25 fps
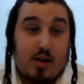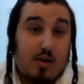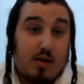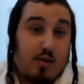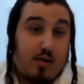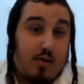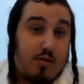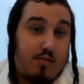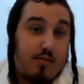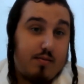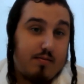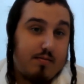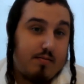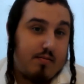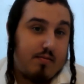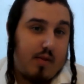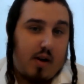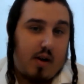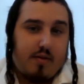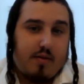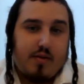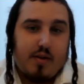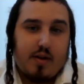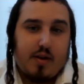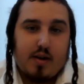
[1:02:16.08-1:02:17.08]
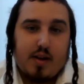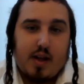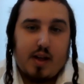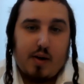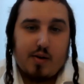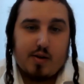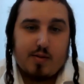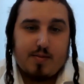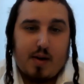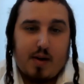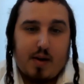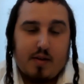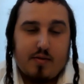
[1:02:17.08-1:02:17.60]
So I figured
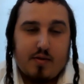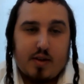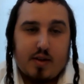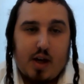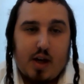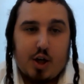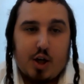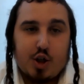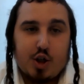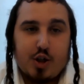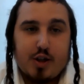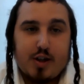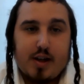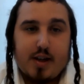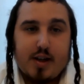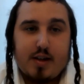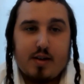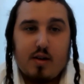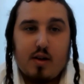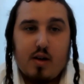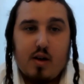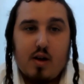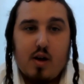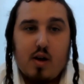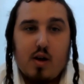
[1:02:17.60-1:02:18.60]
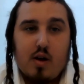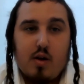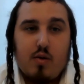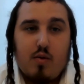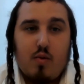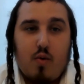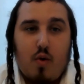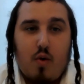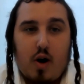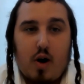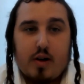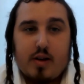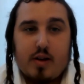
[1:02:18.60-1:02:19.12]
that was my invitation in.
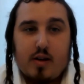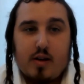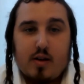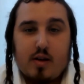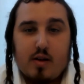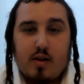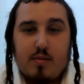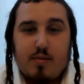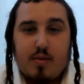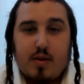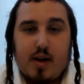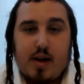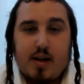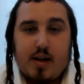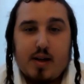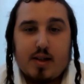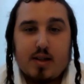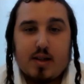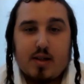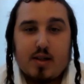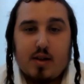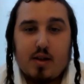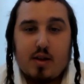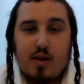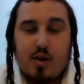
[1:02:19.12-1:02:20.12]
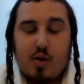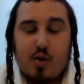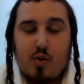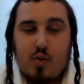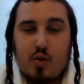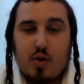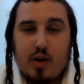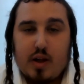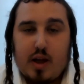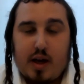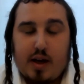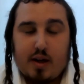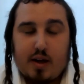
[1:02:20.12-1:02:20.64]
Walked into the place. There
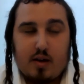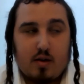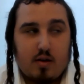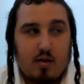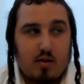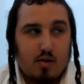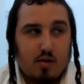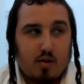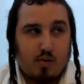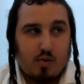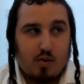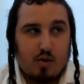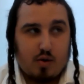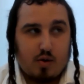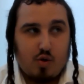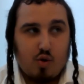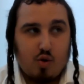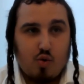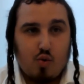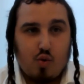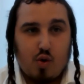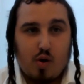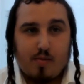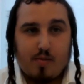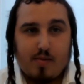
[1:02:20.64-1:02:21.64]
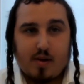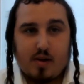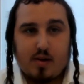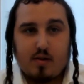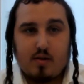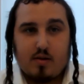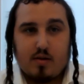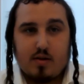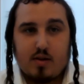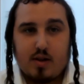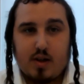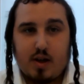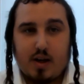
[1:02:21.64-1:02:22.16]
were two women
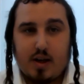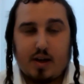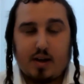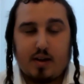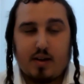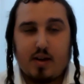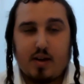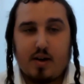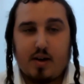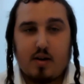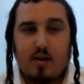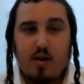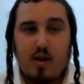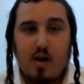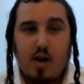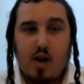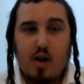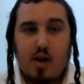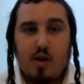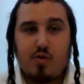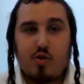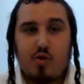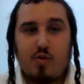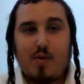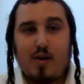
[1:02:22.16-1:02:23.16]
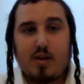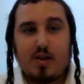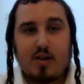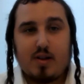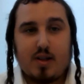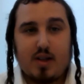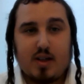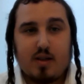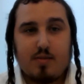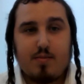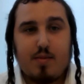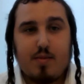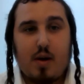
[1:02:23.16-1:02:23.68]
sitting there. There were about
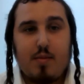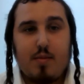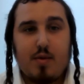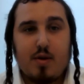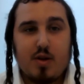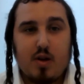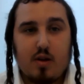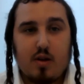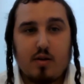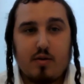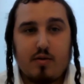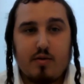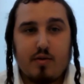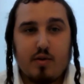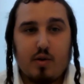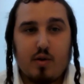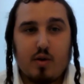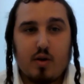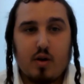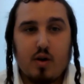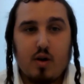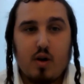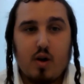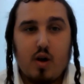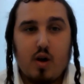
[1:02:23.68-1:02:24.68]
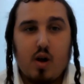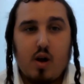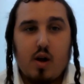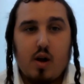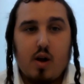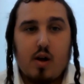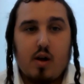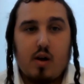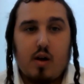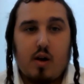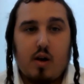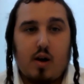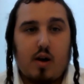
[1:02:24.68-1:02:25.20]
6 babies on the floor
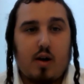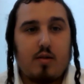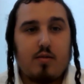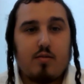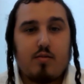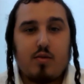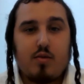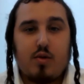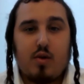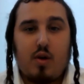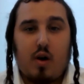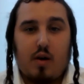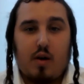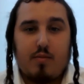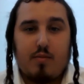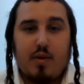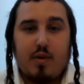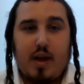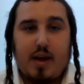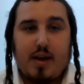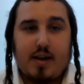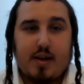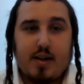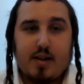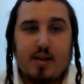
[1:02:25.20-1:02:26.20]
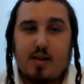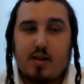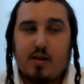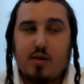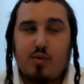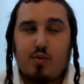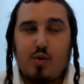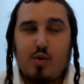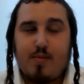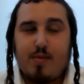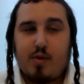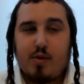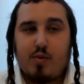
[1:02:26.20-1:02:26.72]
on blankets, and
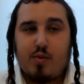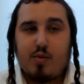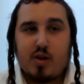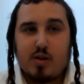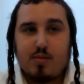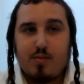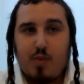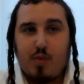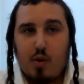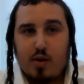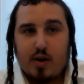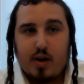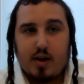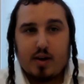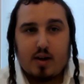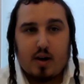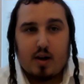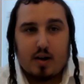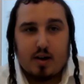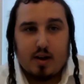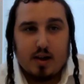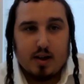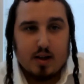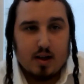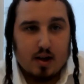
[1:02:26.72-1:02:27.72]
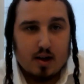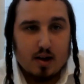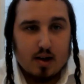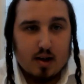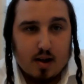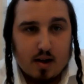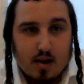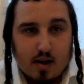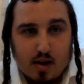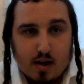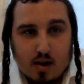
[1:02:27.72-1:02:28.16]
the women were smoking nargila,